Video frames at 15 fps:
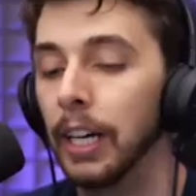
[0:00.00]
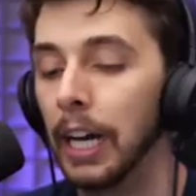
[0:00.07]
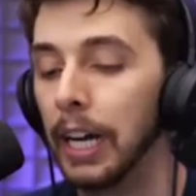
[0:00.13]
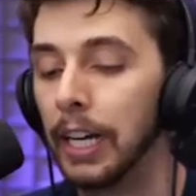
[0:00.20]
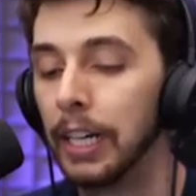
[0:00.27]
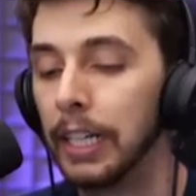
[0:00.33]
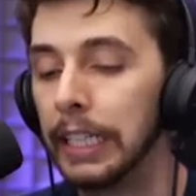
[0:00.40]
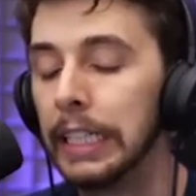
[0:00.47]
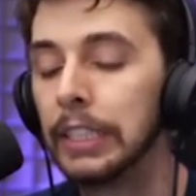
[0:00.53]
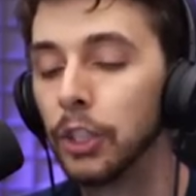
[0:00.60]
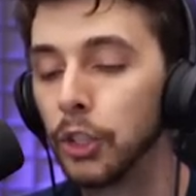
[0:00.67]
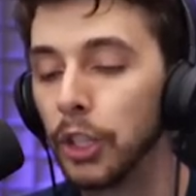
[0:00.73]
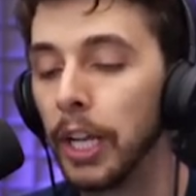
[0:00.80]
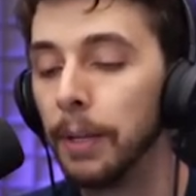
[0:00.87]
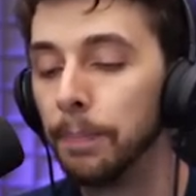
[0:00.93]
Ah, it's
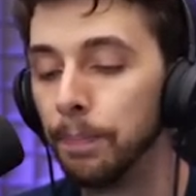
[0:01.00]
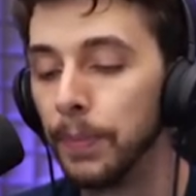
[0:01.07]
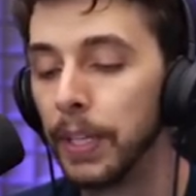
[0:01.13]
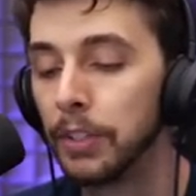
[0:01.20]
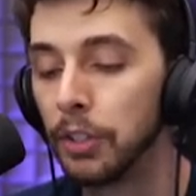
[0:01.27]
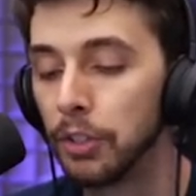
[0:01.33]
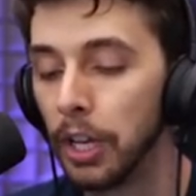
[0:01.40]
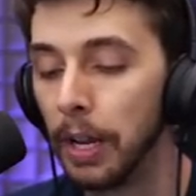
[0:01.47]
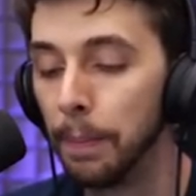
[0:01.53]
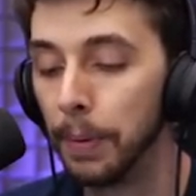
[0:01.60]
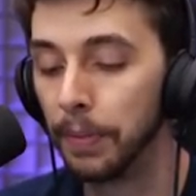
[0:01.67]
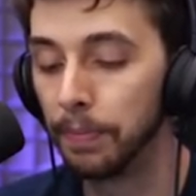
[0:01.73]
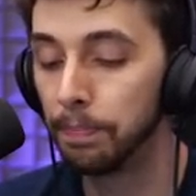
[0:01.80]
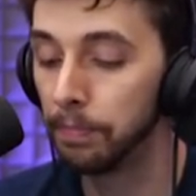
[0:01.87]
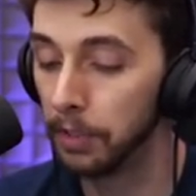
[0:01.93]
a shame. It's a shame,
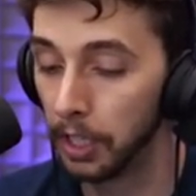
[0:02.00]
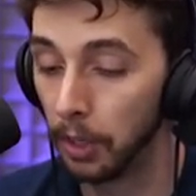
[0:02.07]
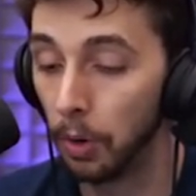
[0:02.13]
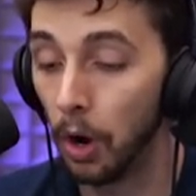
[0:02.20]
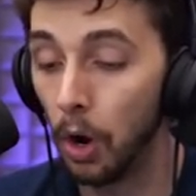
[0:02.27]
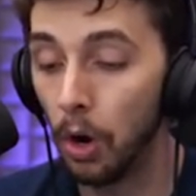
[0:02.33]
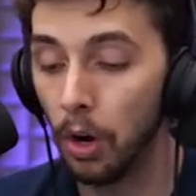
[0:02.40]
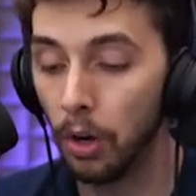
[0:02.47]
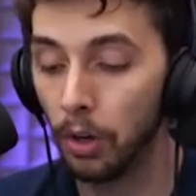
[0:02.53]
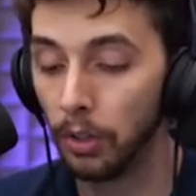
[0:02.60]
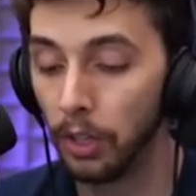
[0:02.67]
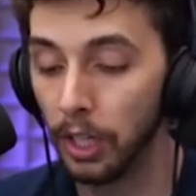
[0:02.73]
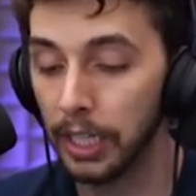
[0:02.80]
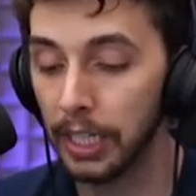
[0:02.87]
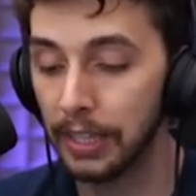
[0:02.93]
but, you know, oh,
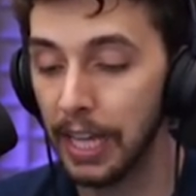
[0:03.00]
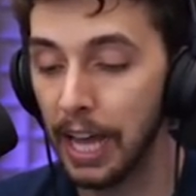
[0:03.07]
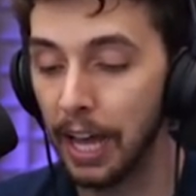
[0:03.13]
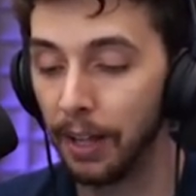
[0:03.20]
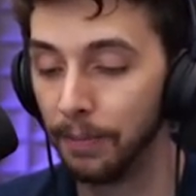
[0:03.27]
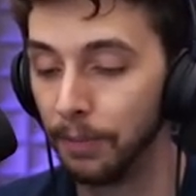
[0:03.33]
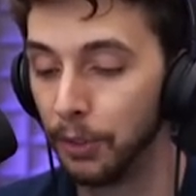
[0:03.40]
look at that!